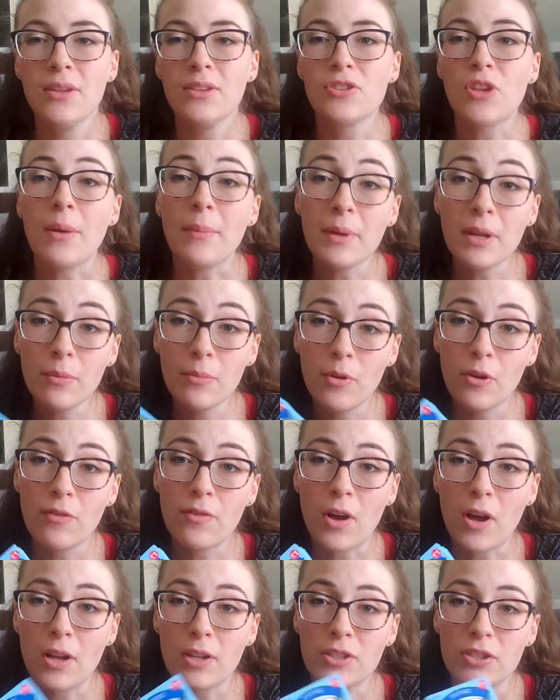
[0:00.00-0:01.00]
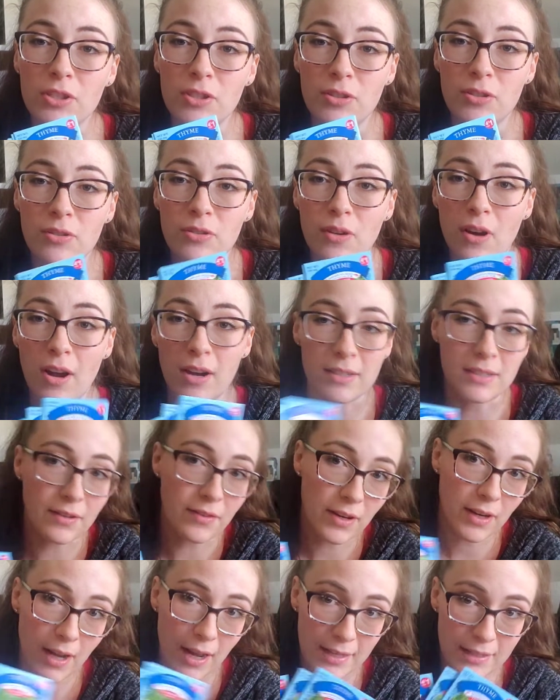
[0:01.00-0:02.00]
So I'm gonna move on to our
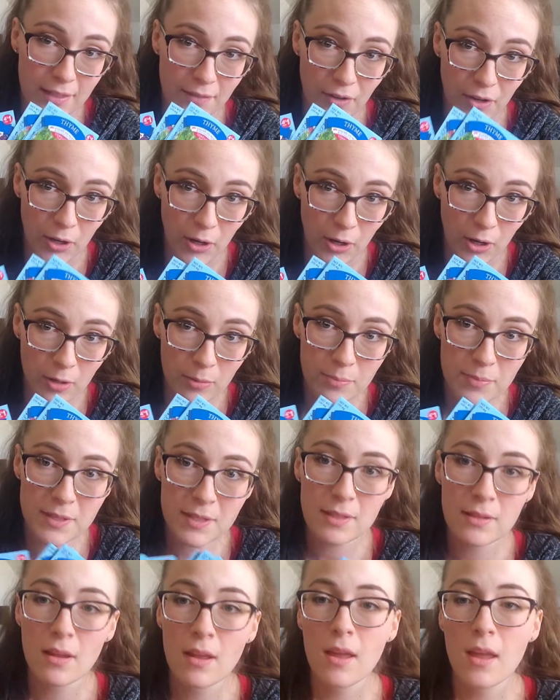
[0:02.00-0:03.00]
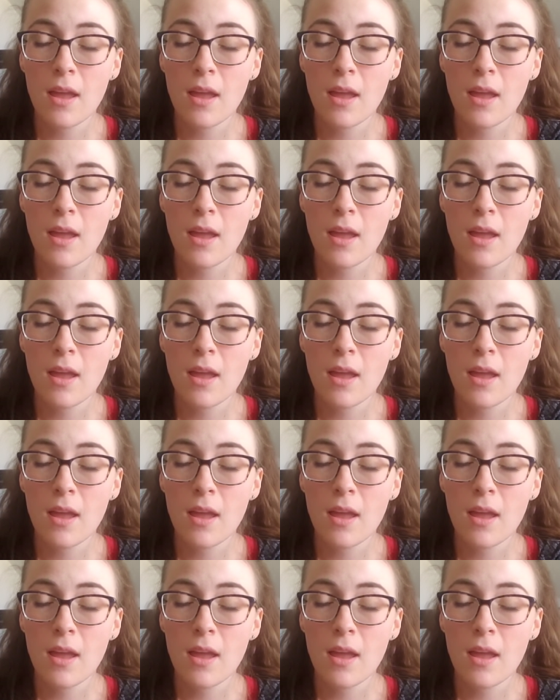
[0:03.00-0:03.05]
different kinds of herbs.